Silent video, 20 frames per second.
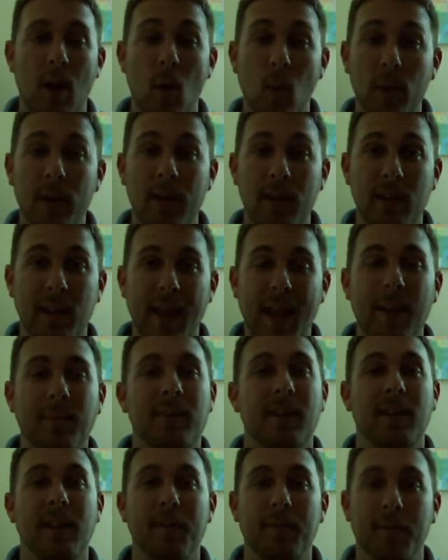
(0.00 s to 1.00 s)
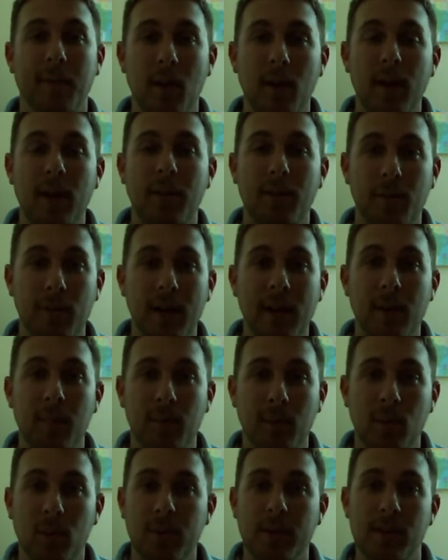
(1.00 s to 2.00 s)
When it collapsed, it left 33
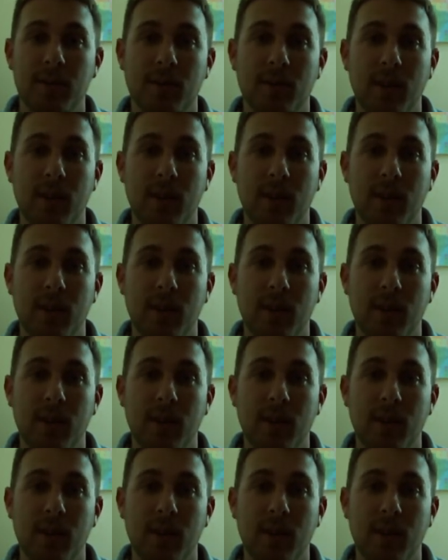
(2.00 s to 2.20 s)
employees